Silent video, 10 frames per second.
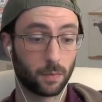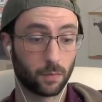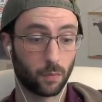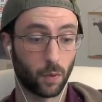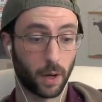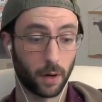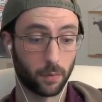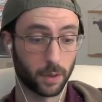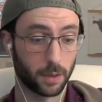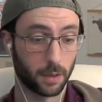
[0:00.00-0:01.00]
why are
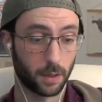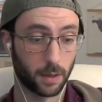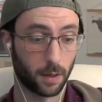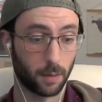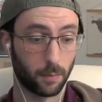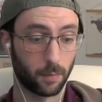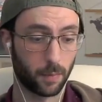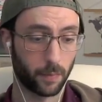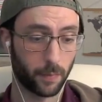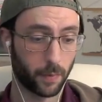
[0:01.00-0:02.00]
we? And
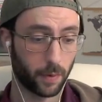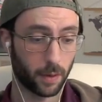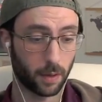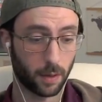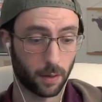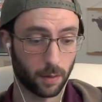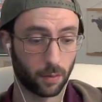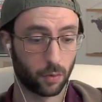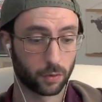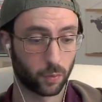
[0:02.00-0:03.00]
of
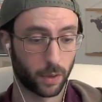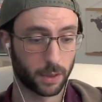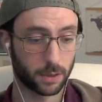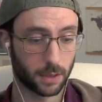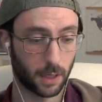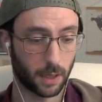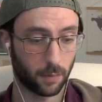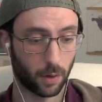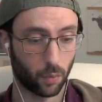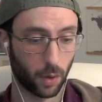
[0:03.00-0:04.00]
course white doesn't take it
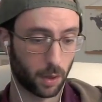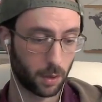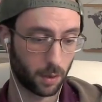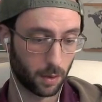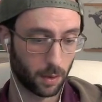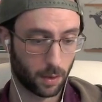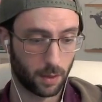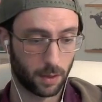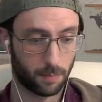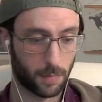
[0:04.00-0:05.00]
right away.
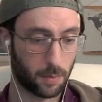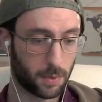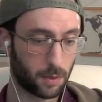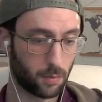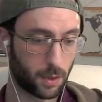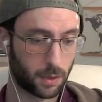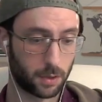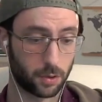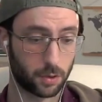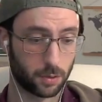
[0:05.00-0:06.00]
Maybe he wanted
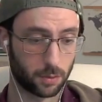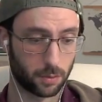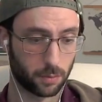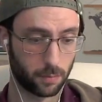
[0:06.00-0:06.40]
to,